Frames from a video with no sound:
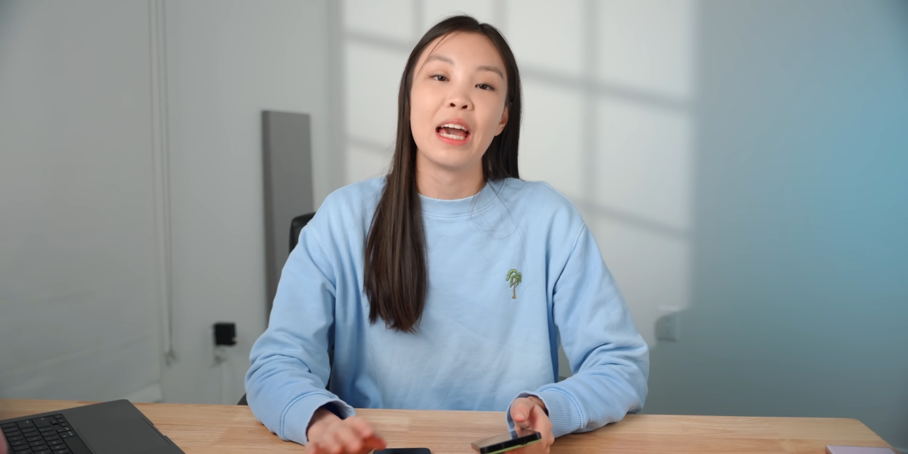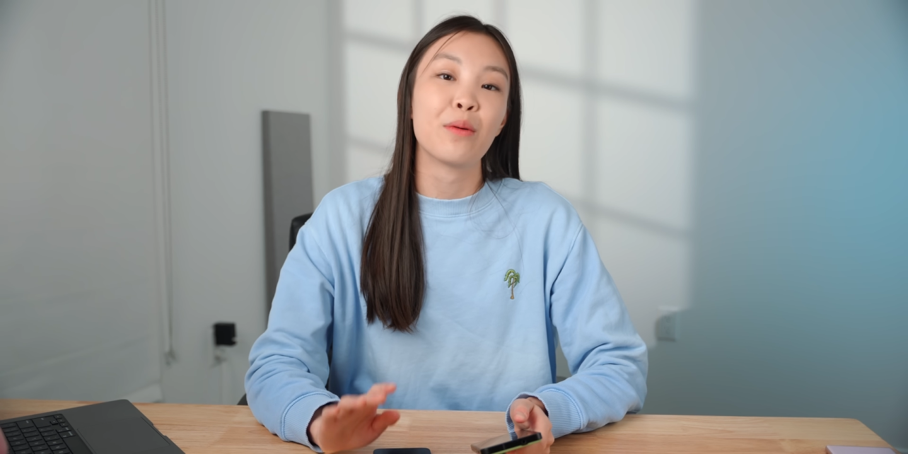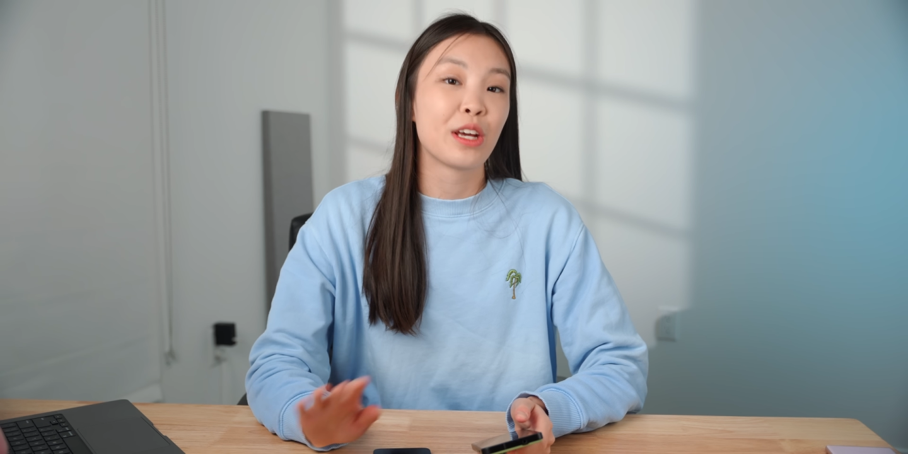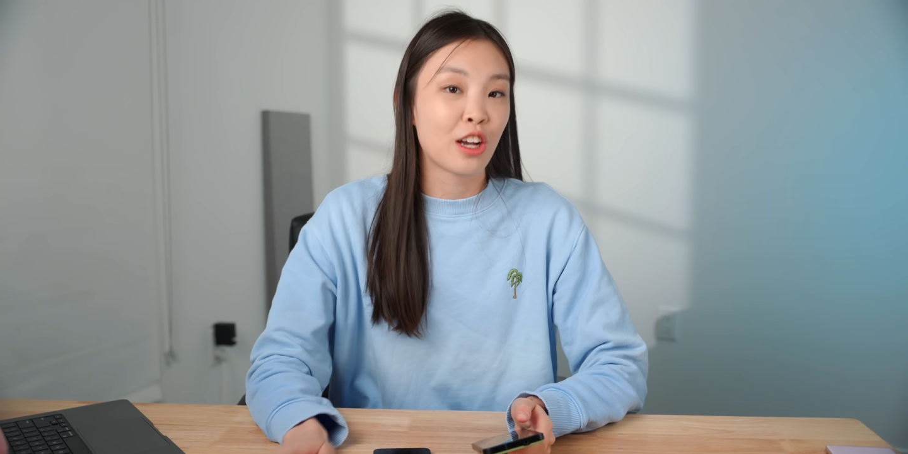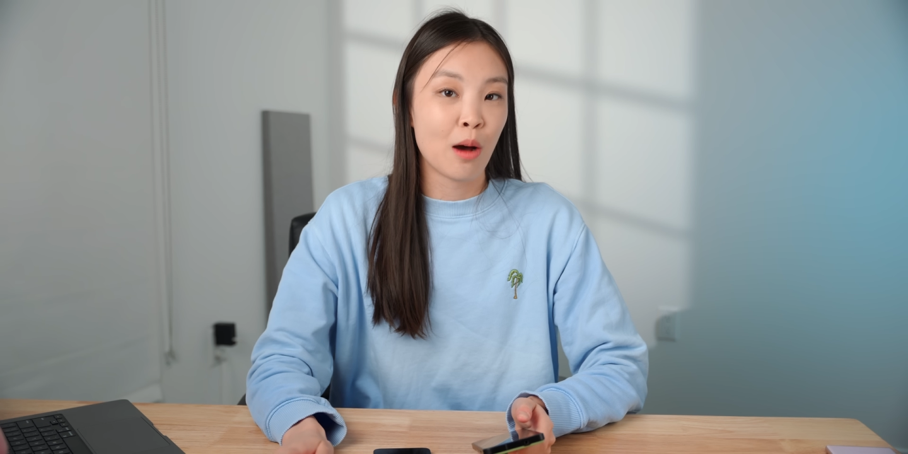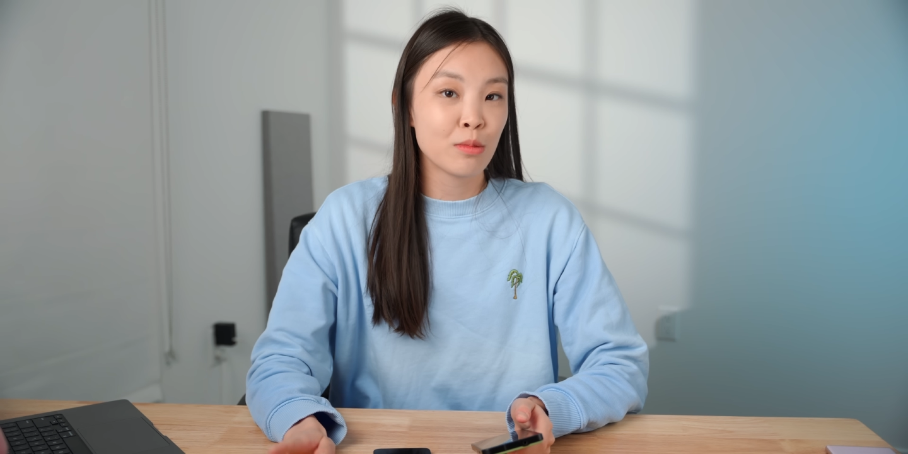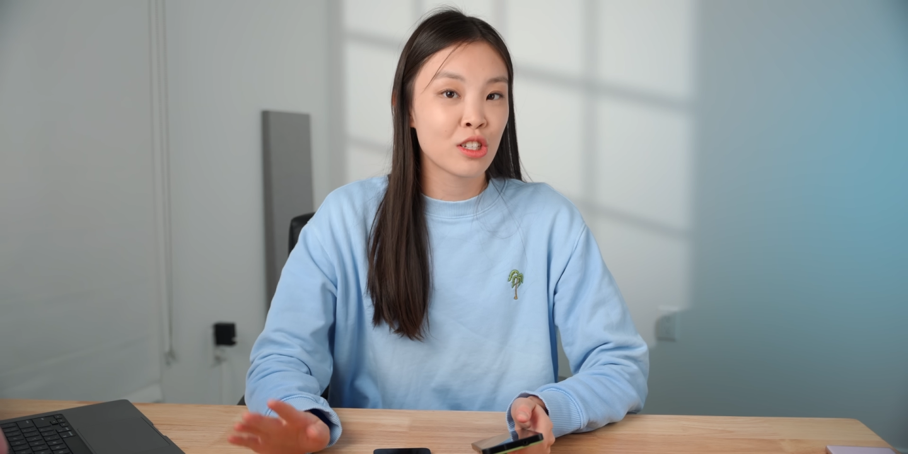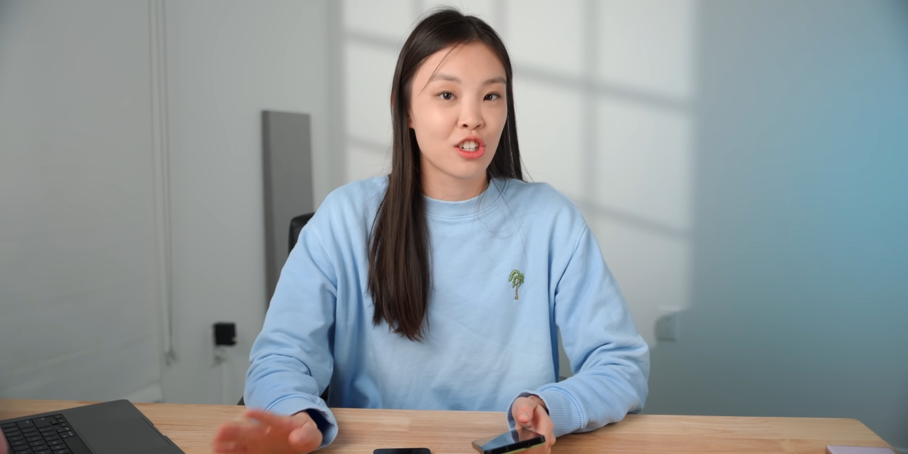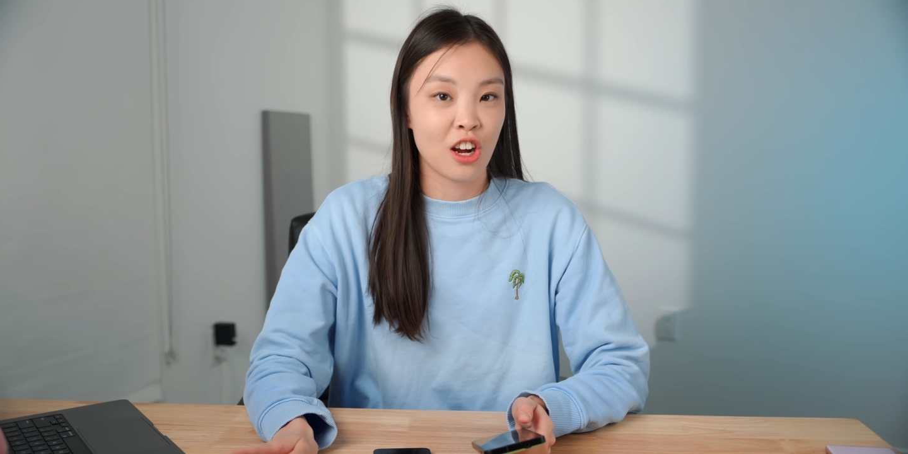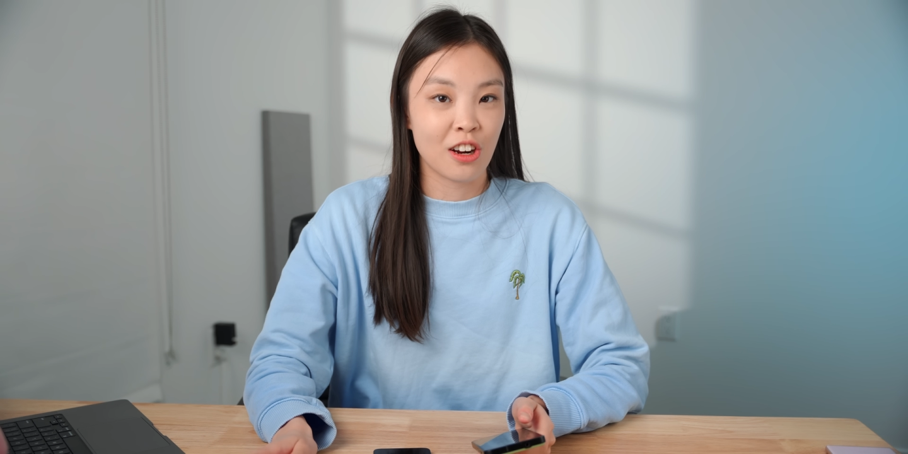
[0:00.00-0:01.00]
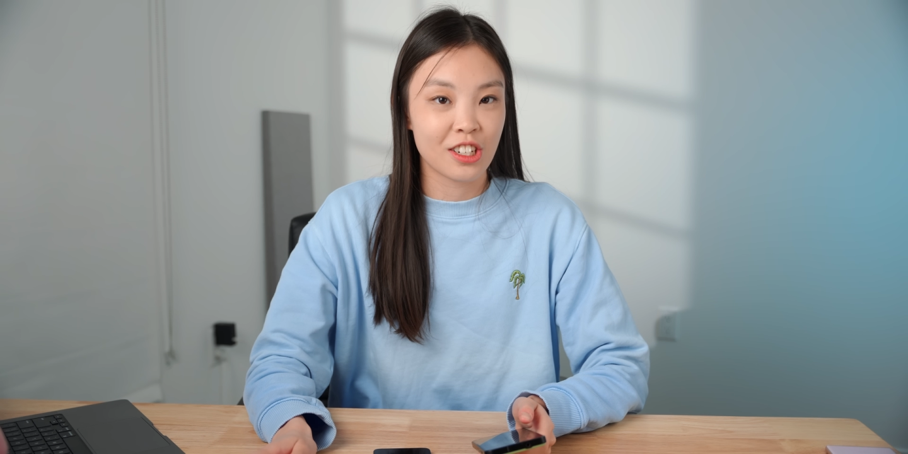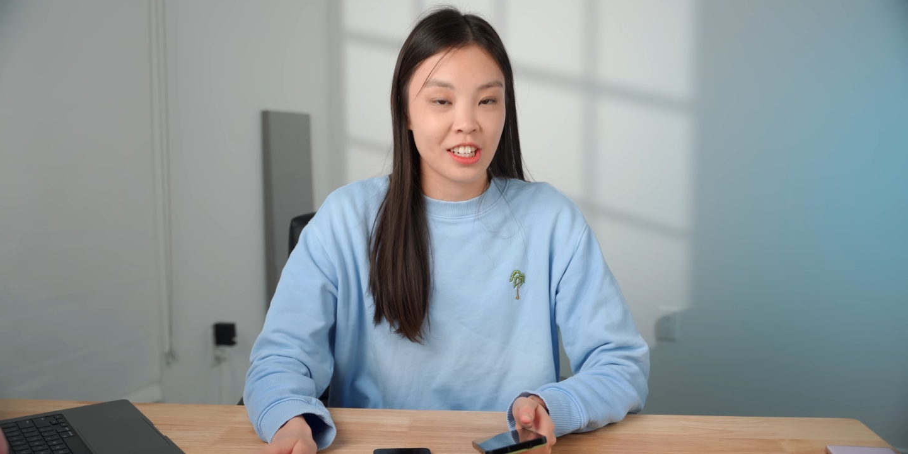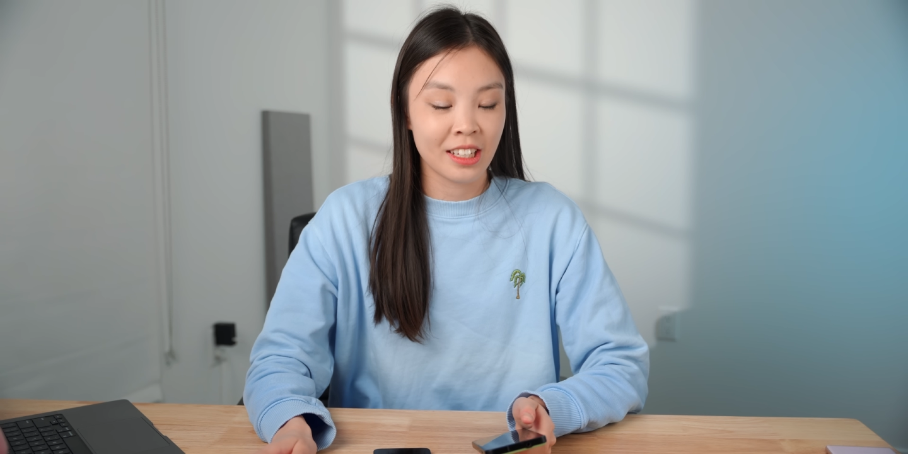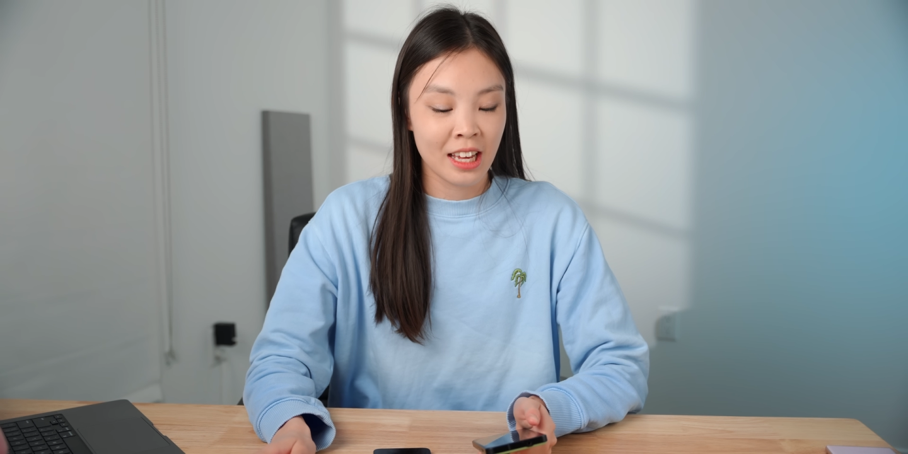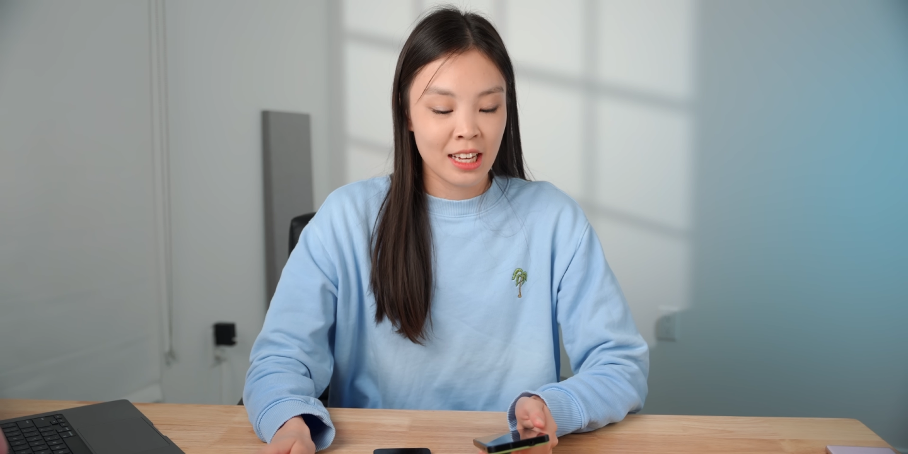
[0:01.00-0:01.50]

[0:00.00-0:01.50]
And when it comes to charging,